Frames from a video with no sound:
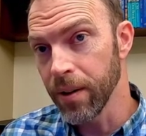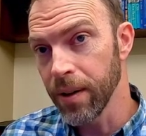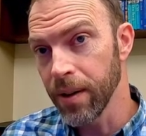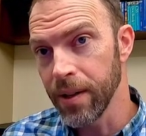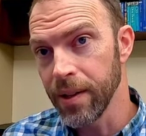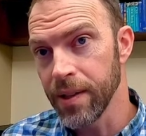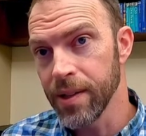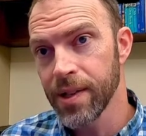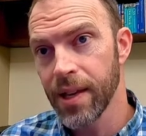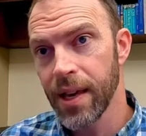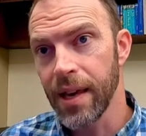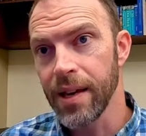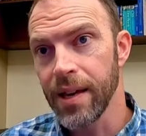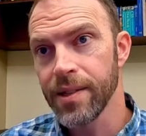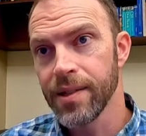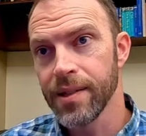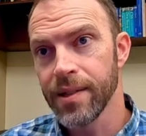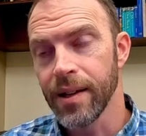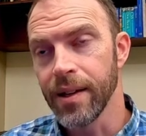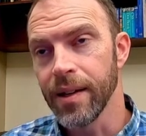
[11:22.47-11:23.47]
And in this
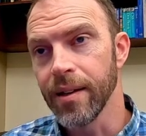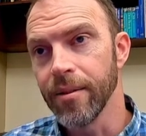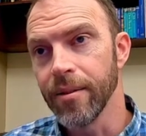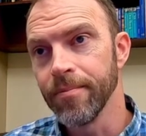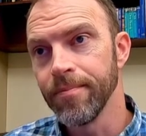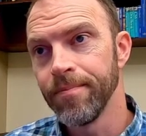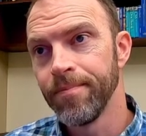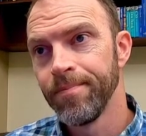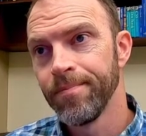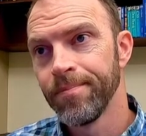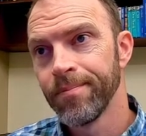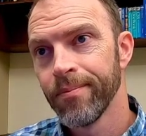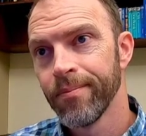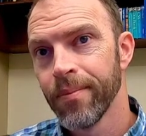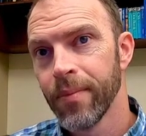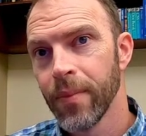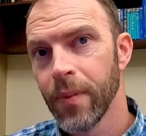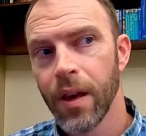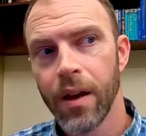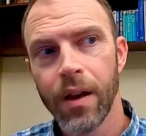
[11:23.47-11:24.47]
case,
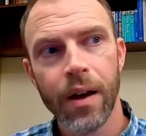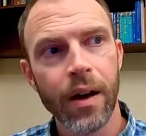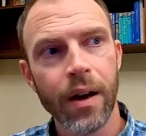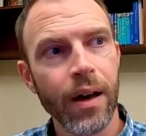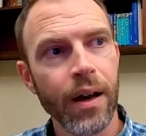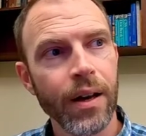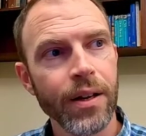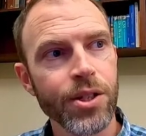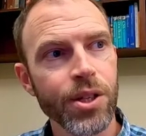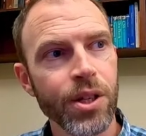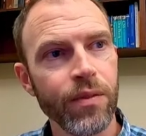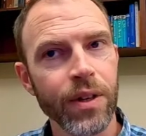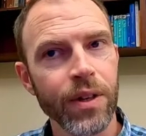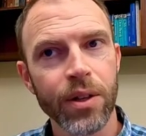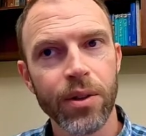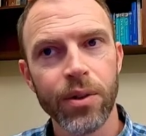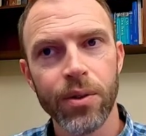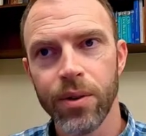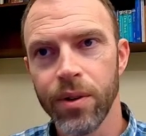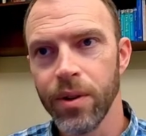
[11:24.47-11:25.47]
I should have
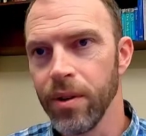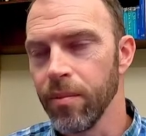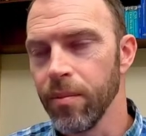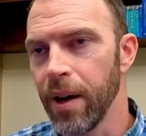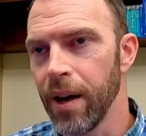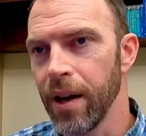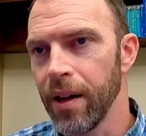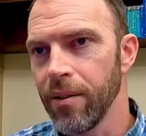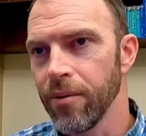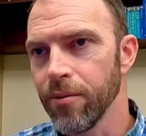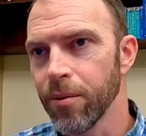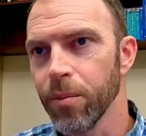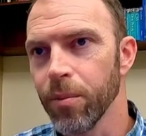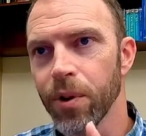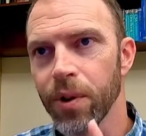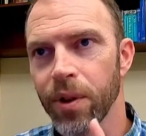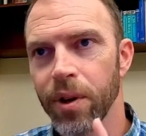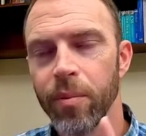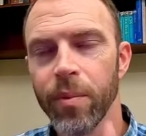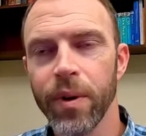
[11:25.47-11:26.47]
included a model from earlier,